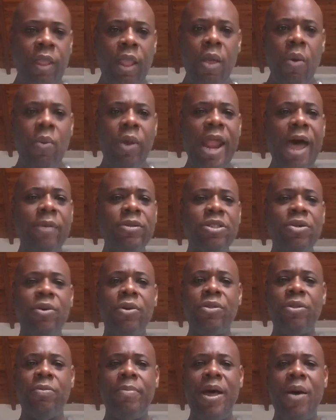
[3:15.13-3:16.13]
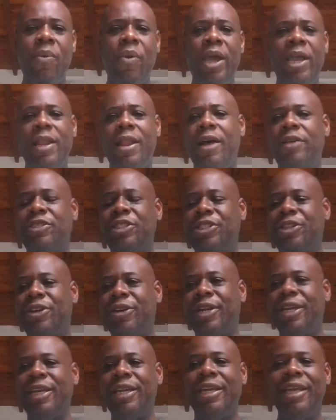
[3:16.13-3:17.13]
When I was going through my weight loss
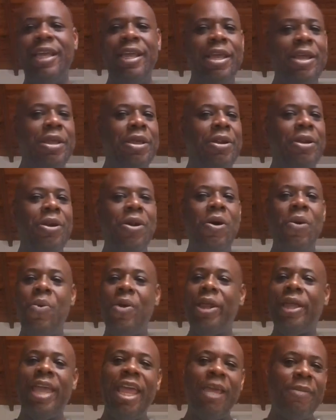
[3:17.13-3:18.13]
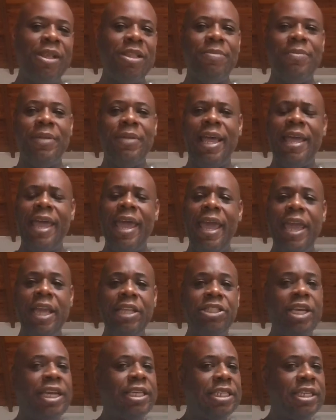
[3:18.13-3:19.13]
journey, no one came up to me like, hey,
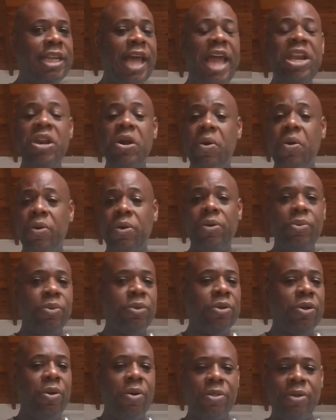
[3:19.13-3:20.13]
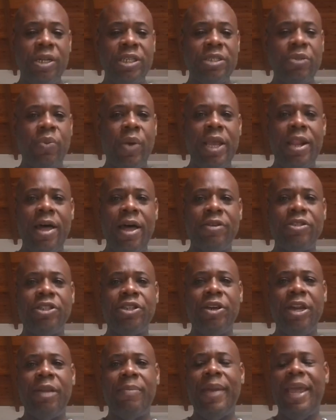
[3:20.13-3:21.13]
Jason, I know you're going through this weight loss
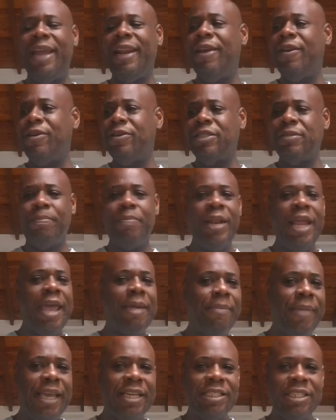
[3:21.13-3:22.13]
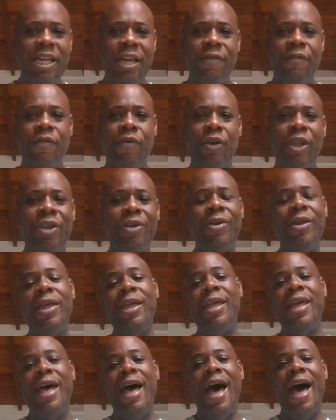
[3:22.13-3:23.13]
journey, man. Here's some plant-based stuff for you.
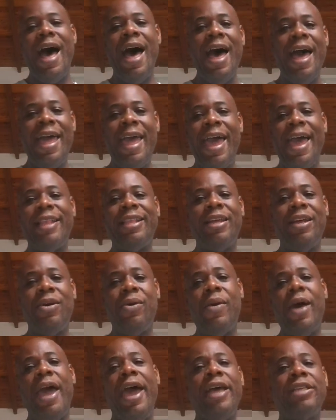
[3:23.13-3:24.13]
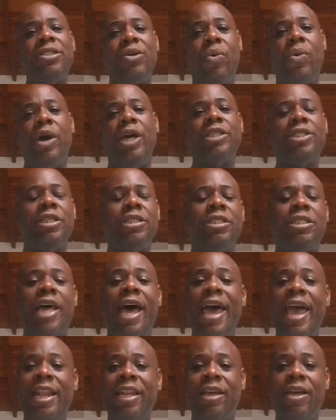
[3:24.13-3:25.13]
I had to go ask questions.
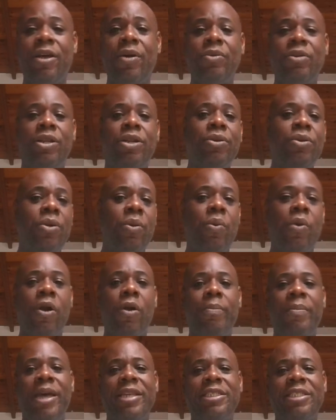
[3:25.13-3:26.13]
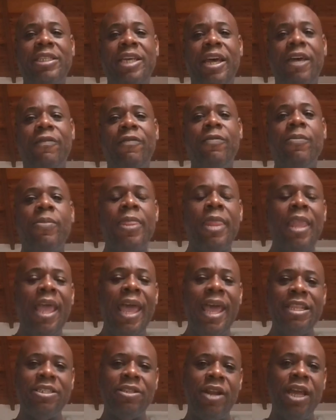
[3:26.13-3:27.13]
I had to go do the work myself.
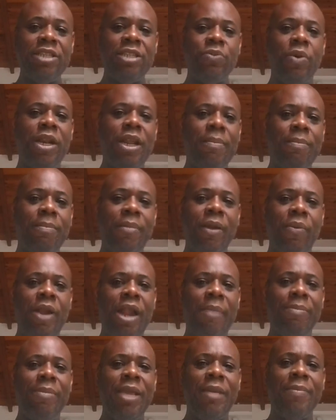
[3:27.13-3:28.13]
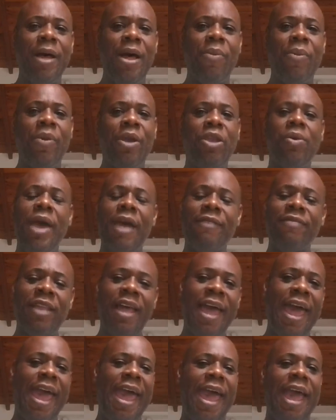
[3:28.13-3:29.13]
And so that's what I mean by when you have
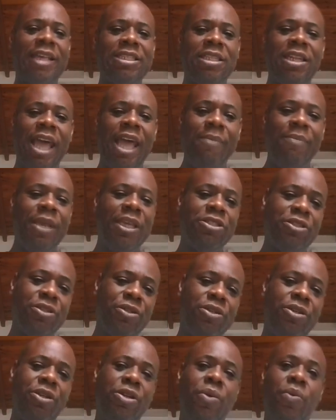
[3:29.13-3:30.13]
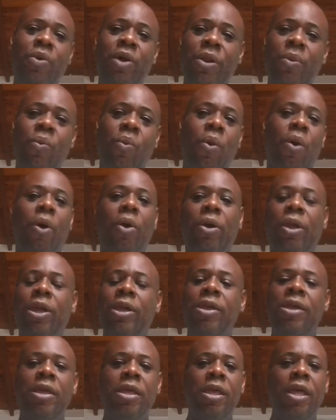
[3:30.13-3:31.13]
to ask. That means you're doing work.
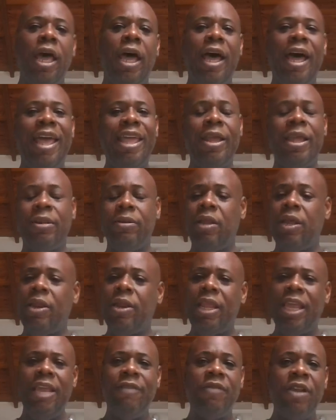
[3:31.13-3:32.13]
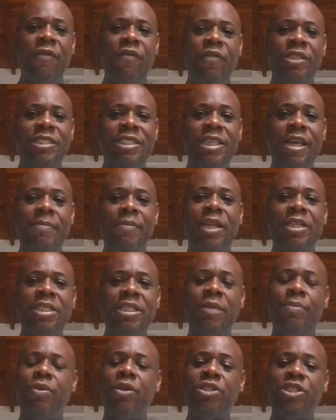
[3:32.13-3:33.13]
And even if it's something as
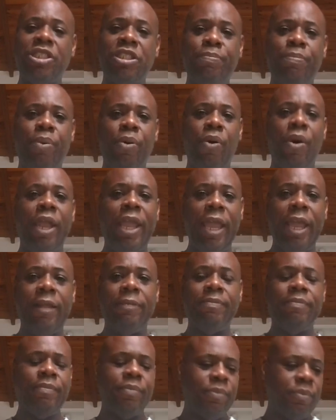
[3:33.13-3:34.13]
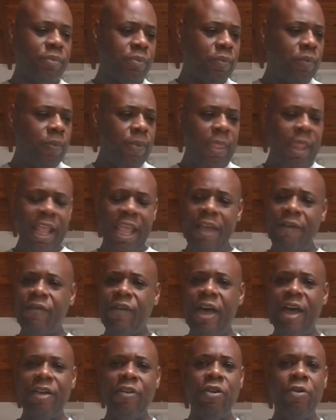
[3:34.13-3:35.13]
simple as just praying, if
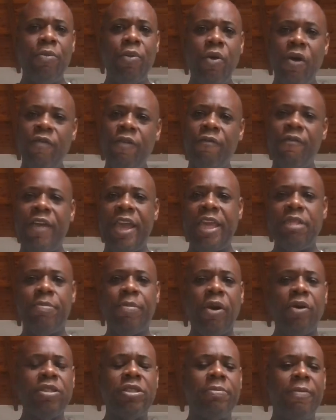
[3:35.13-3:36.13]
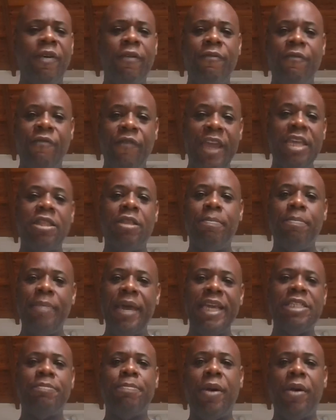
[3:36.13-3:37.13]
you're more of a
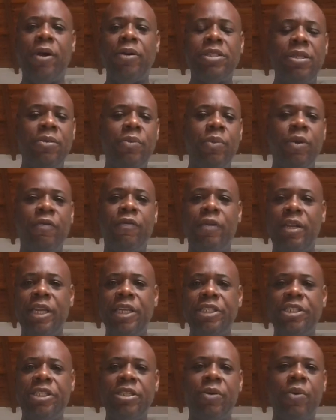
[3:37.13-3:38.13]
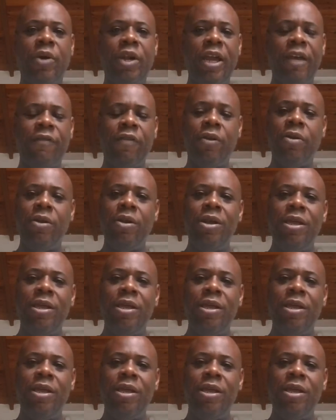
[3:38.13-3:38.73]
faith-based person with religion or whatever,